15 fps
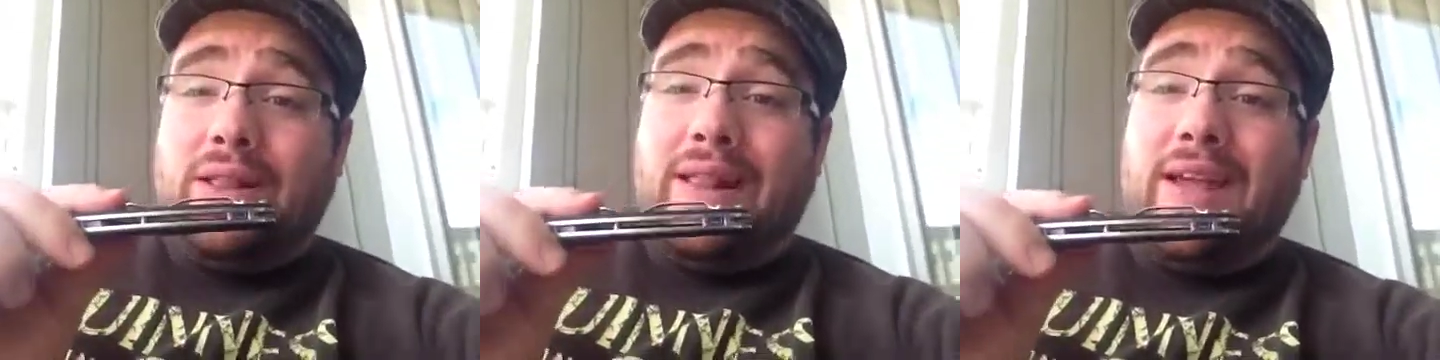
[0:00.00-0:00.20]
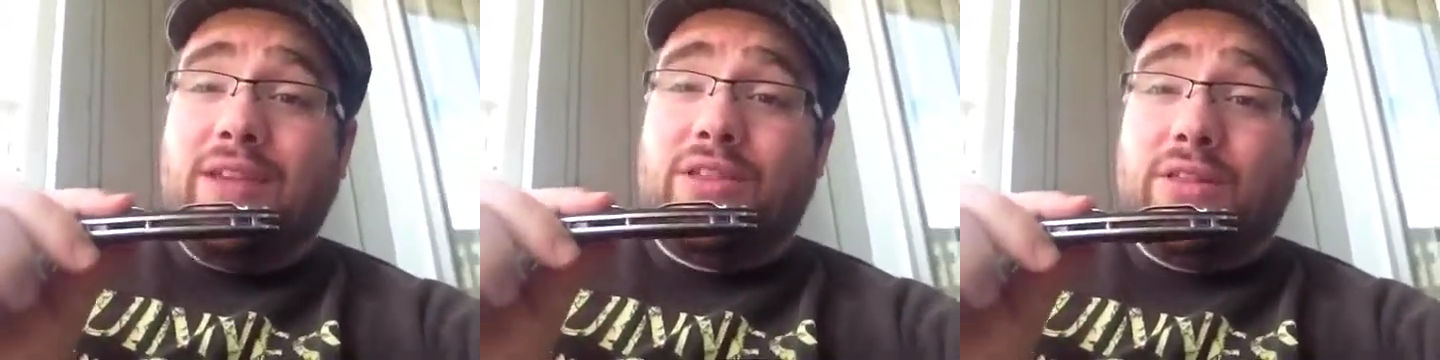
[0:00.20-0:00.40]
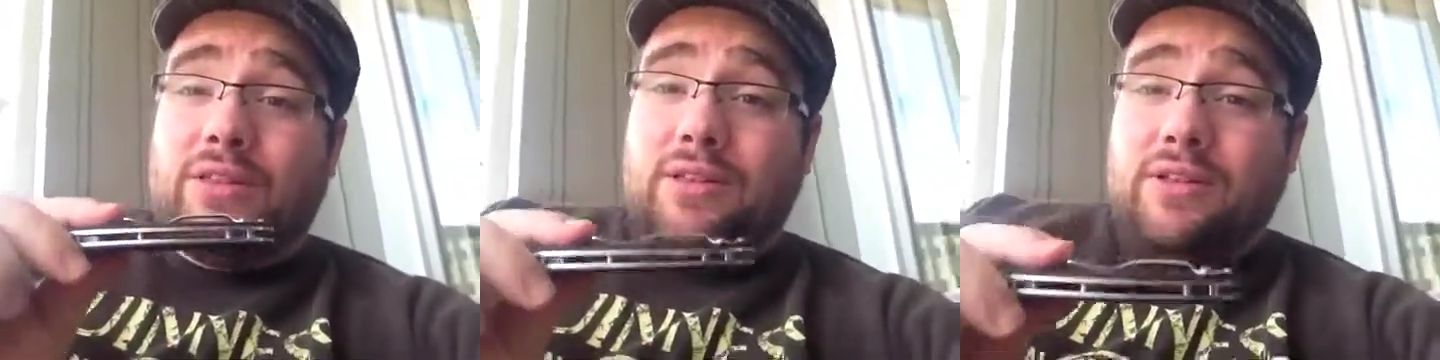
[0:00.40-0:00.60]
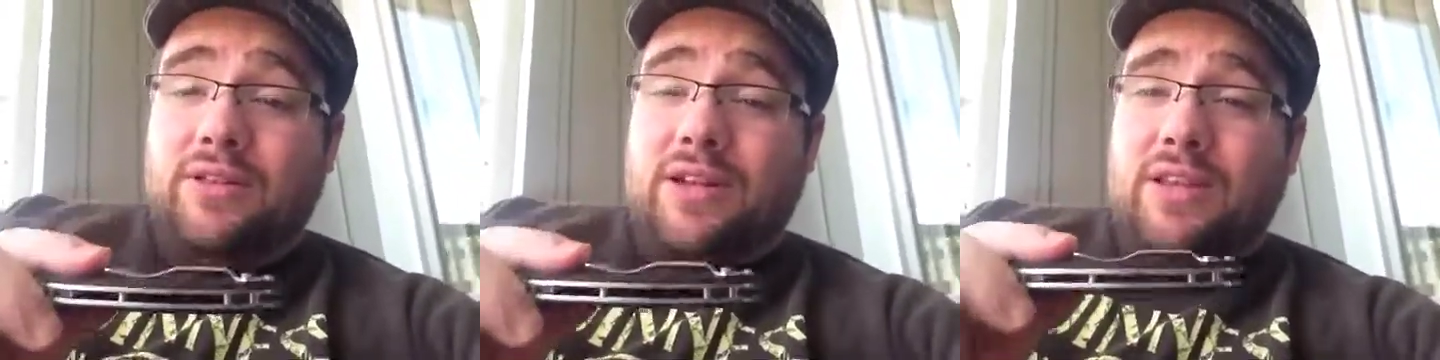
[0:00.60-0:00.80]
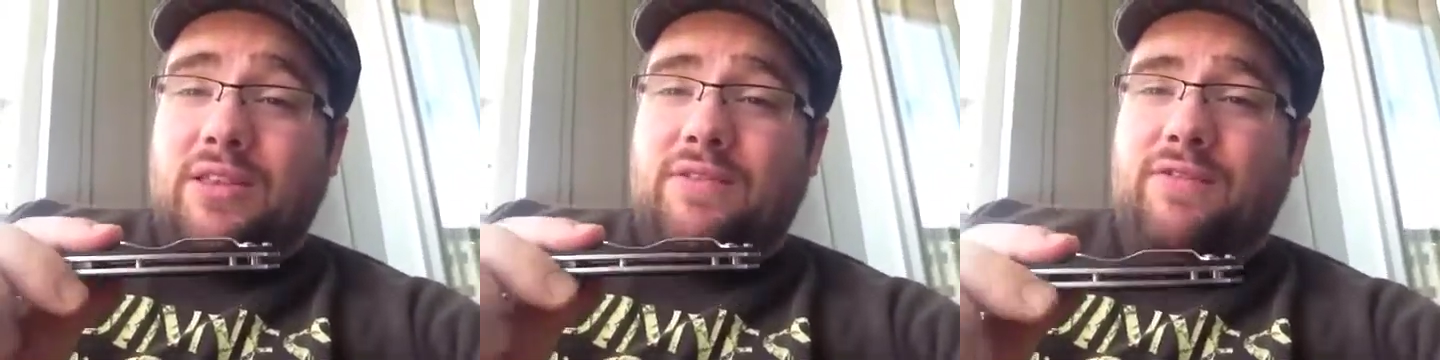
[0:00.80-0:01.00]
like the
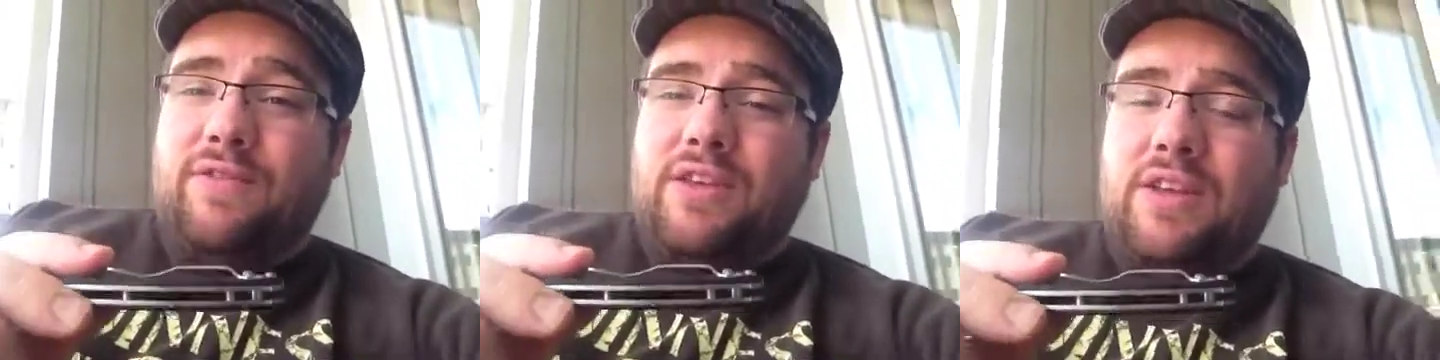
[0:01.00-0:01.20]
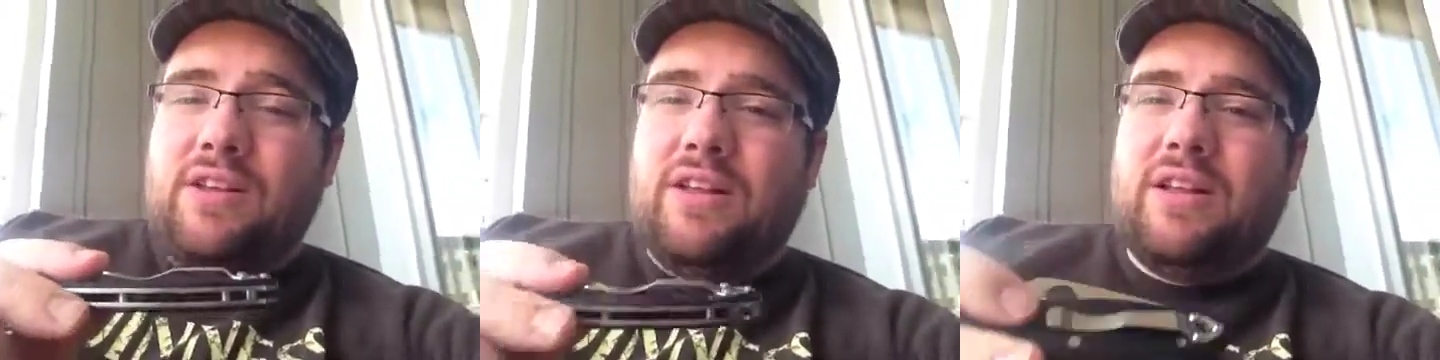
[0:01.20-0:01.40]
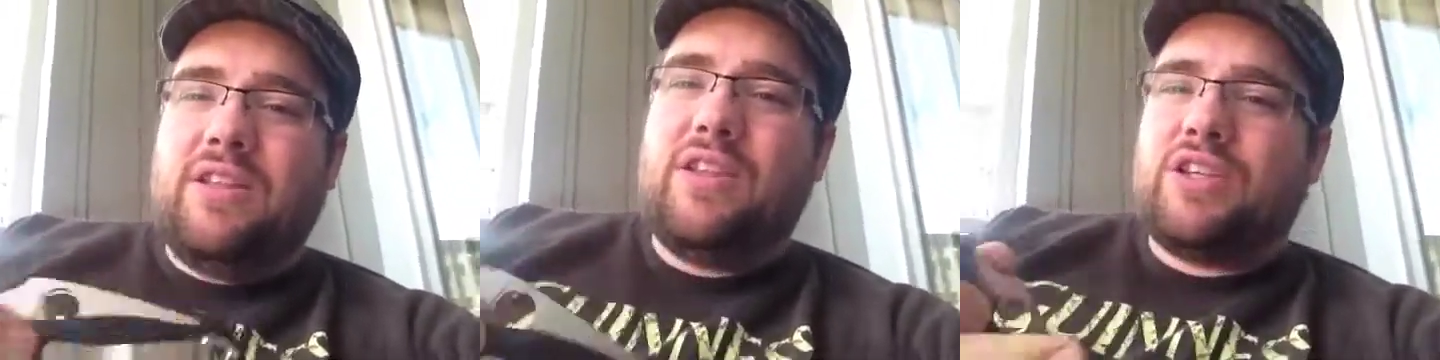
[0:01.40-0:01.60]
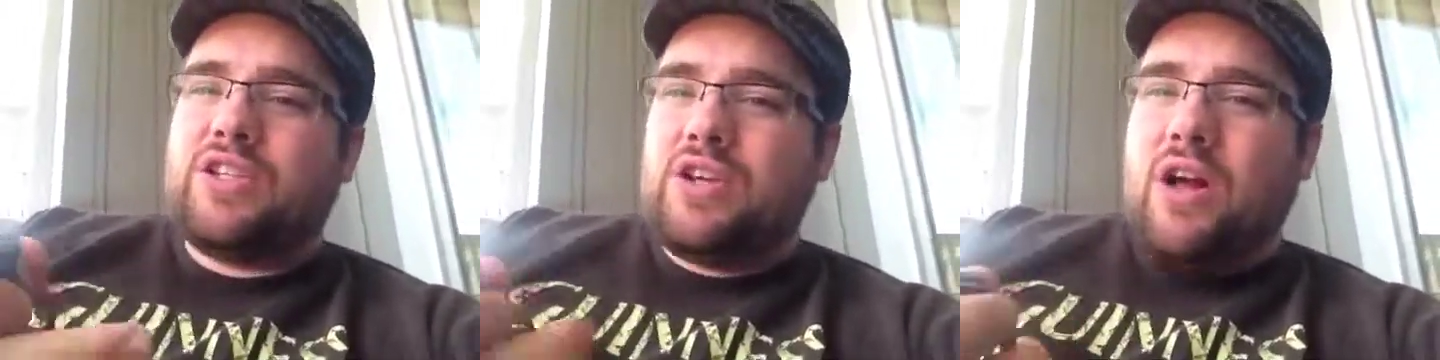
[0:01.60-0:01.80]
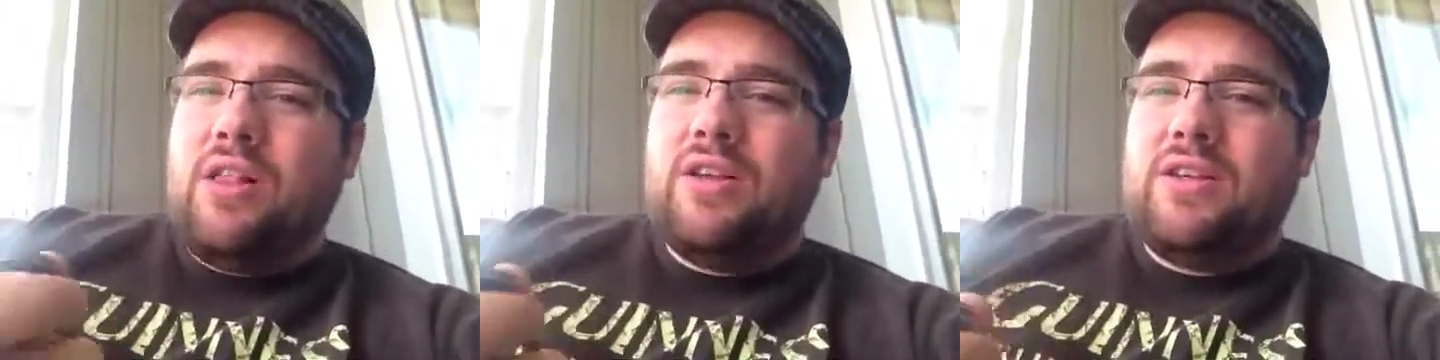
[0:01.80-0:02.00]
look and the feel and the
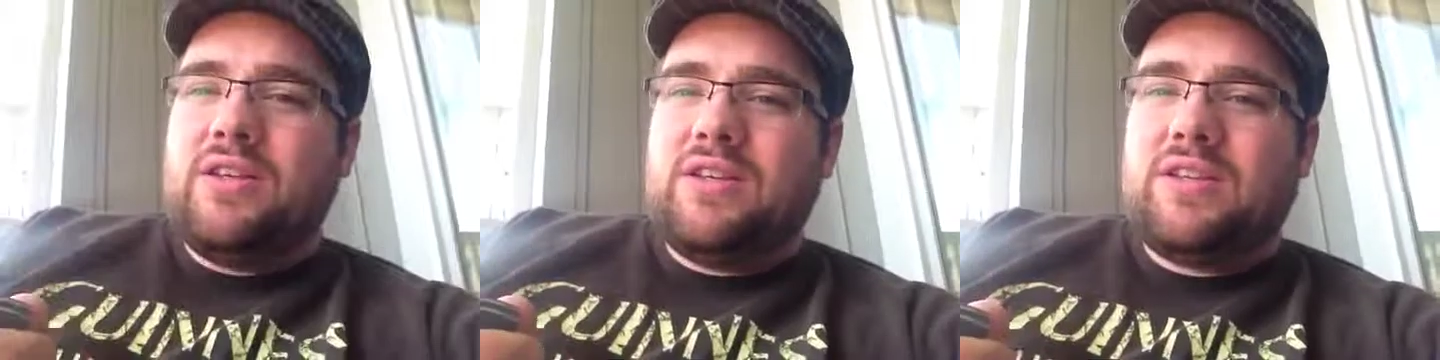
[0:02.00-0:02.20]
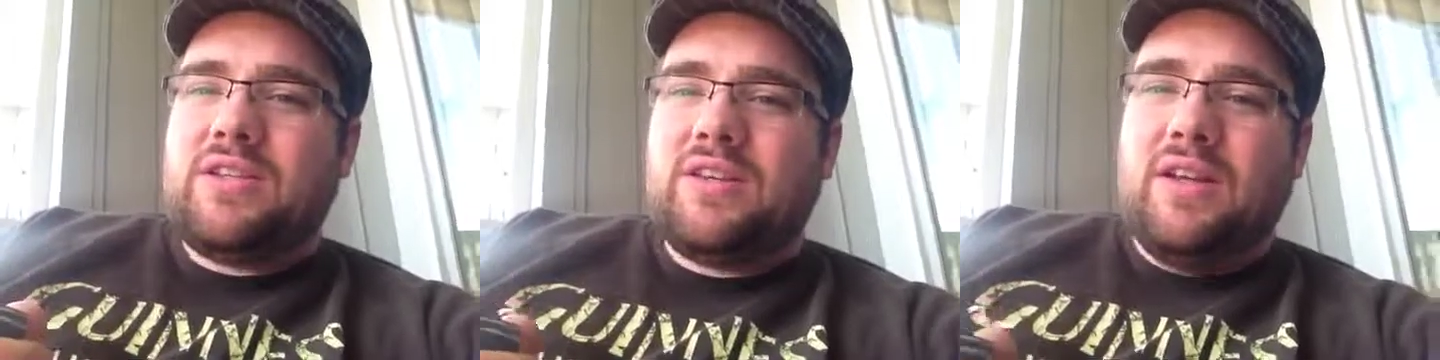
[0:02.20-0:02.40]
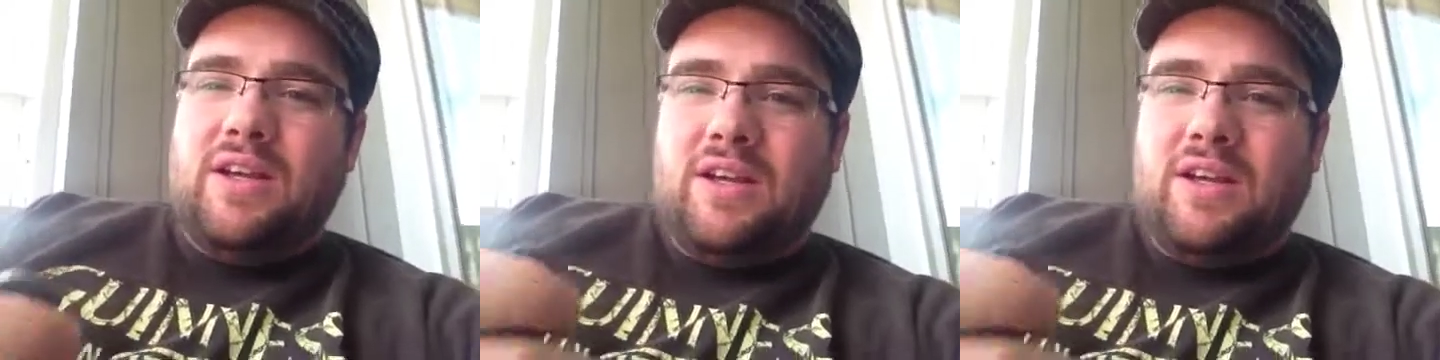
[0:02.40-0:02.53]
solidness.